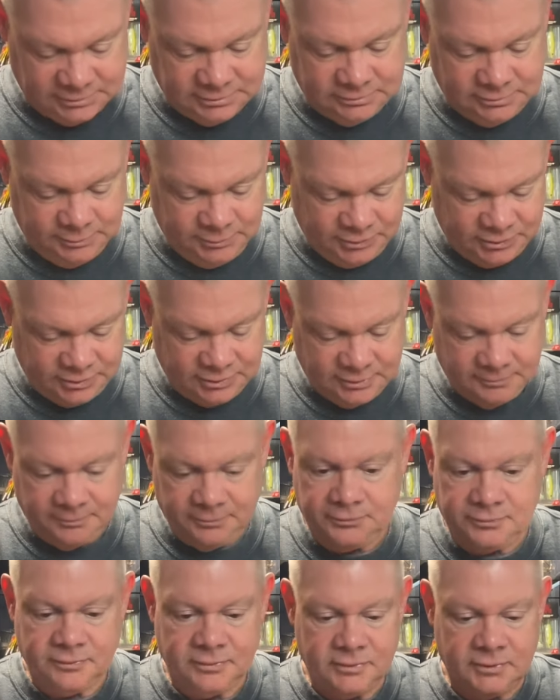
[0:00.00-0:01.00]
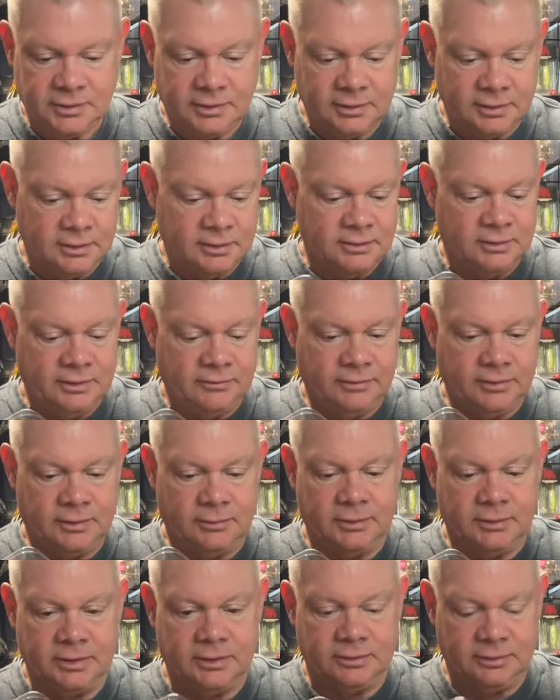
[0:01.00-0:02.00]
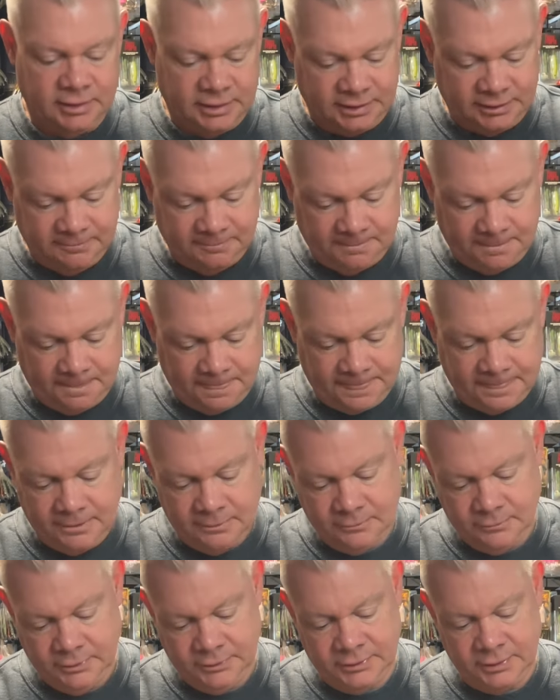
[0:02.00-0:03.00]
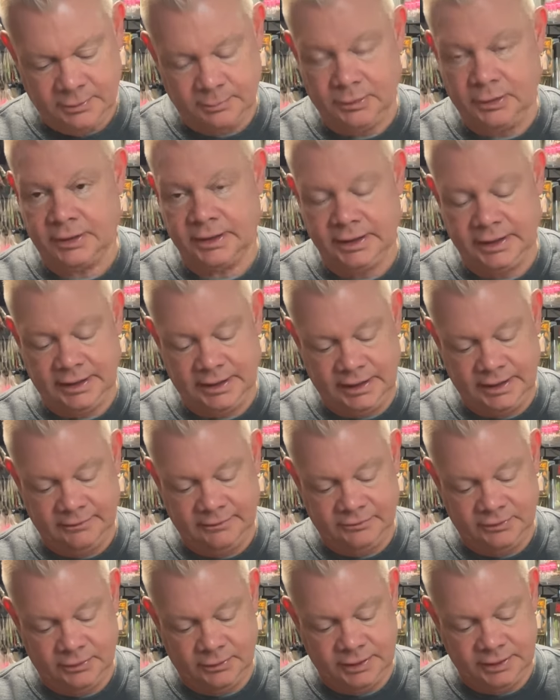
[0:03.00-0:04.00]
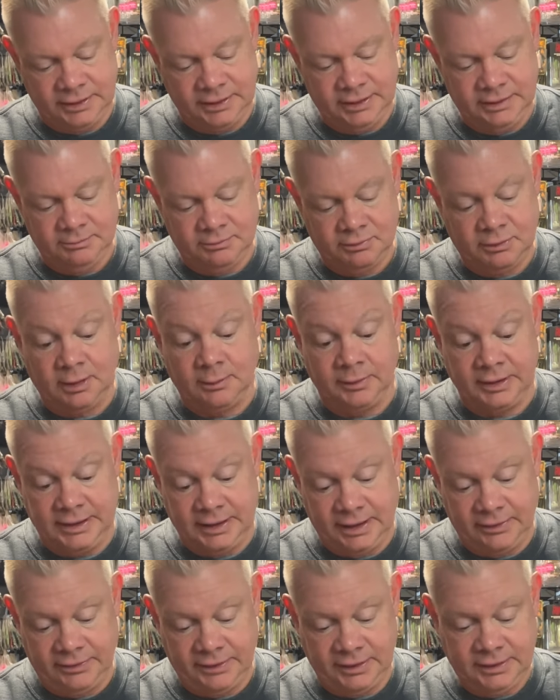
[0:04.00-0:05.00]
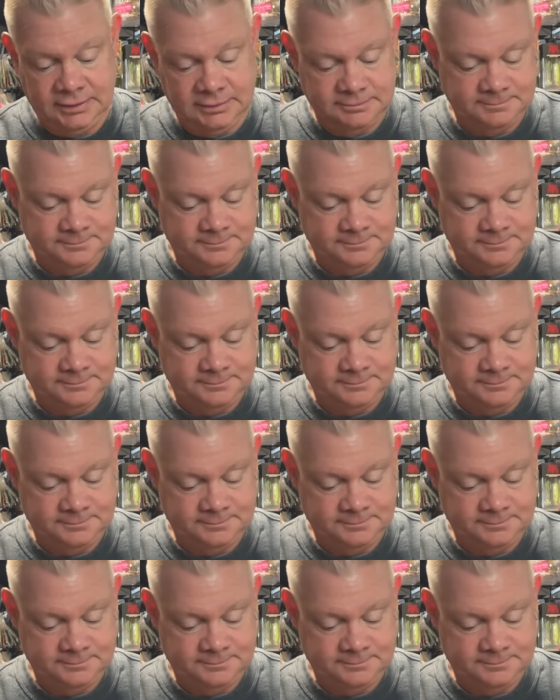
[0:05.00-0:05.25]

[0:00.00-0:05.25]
Oops. If they don't want to do that. What they're barking at, I have no idea. Probably nothing.